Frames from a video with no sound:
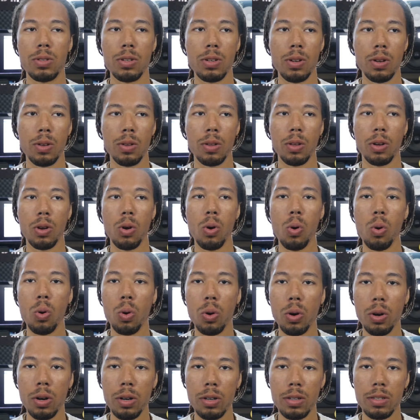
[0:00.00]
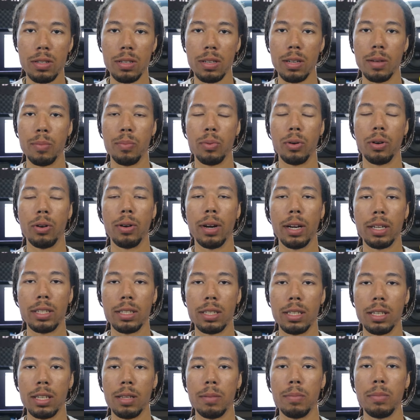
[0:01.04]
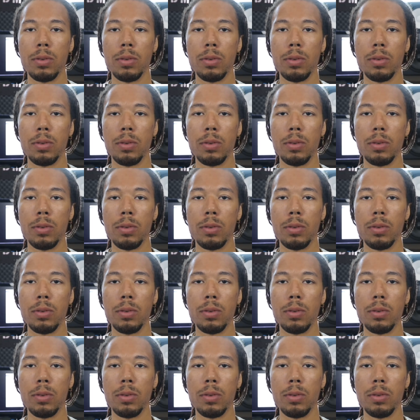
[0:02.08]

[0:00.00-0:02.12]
the chords and the progression and the